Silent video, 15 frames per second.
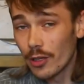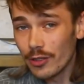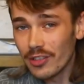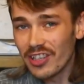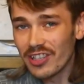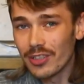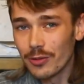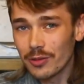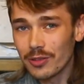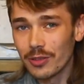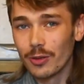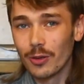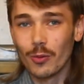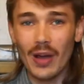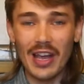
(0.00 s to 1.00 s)
on who you talk
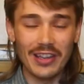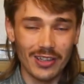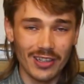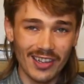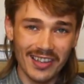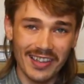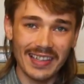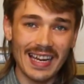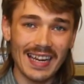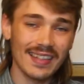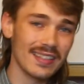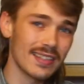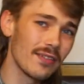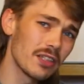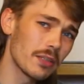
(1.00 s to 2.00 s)
to or where you're looking at,
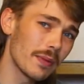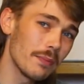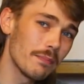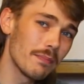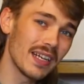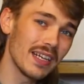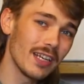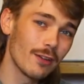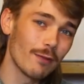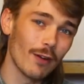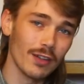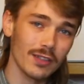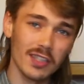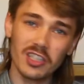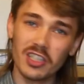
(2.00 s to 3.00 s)
there seems to be many
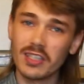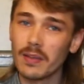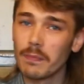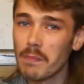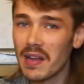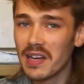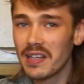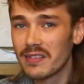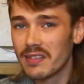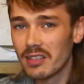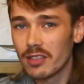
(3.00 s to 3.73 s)
advantages and many